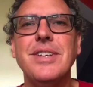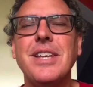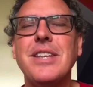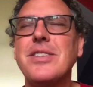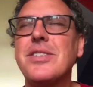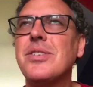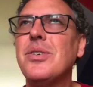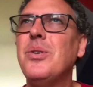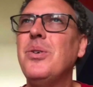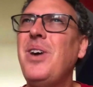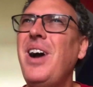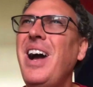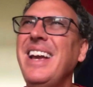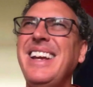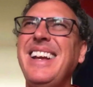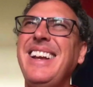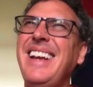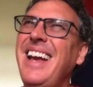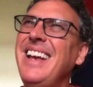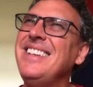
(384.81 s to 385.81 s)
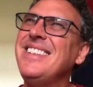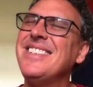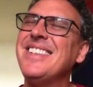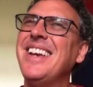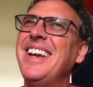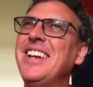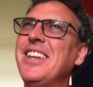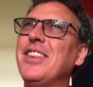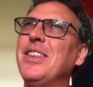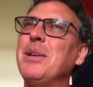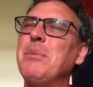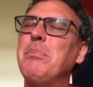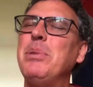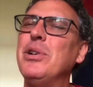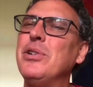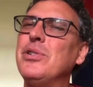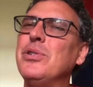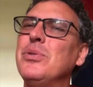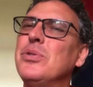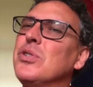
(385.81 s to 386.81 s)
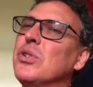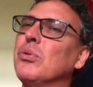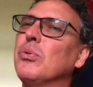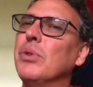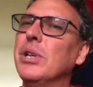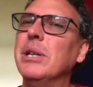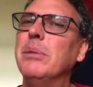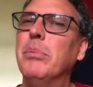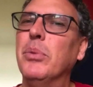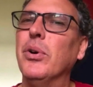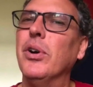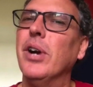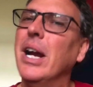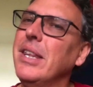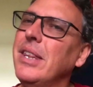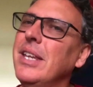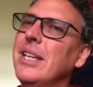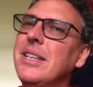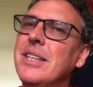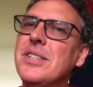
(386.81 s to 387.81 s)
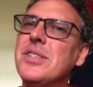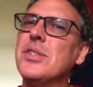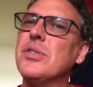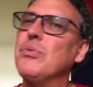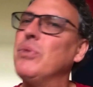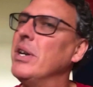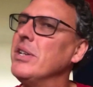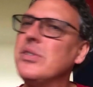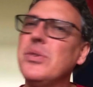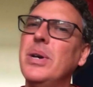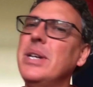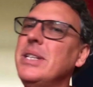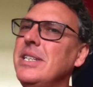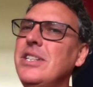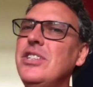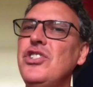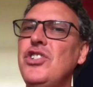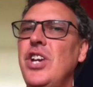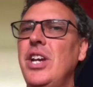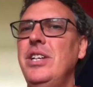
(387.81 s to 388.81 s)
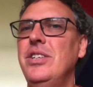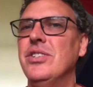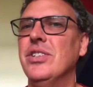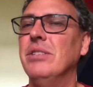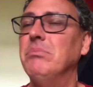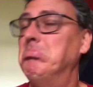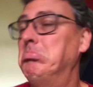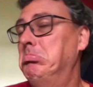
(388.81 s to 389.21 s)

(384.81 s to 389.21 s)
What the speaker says: And so I just kind of think peer 2 should read more. I think this is right. So I didn't change it.